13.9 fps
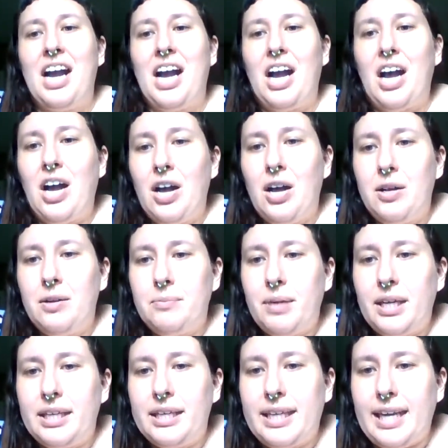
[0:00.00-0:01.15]
um,
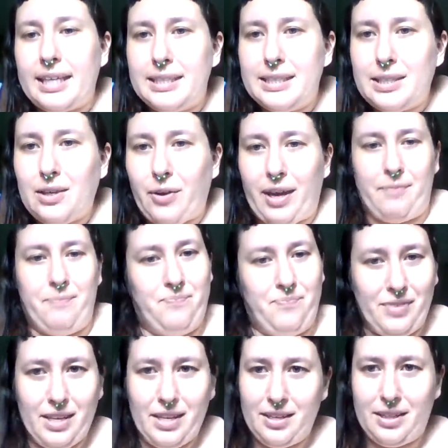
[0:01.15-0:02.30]
yes, okay.
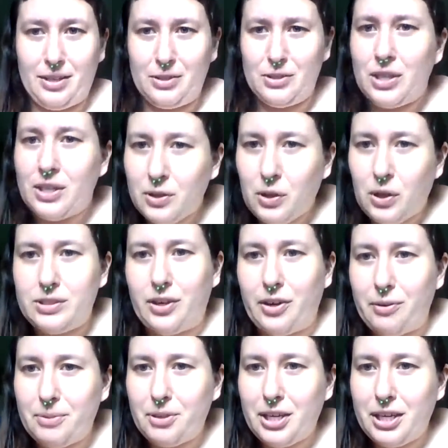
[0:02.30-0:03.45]
There's, sorry,
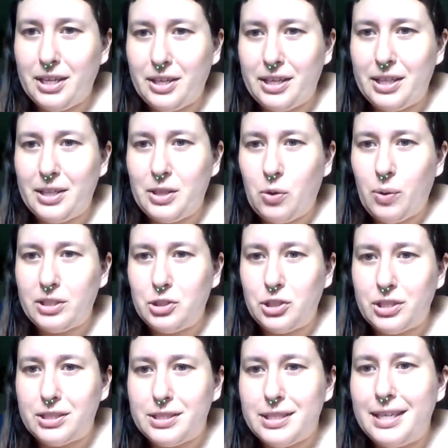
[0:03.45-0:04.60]
I'm looking at like the
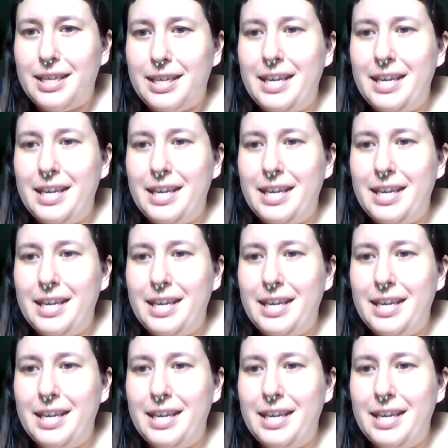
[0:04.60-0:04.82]
questions.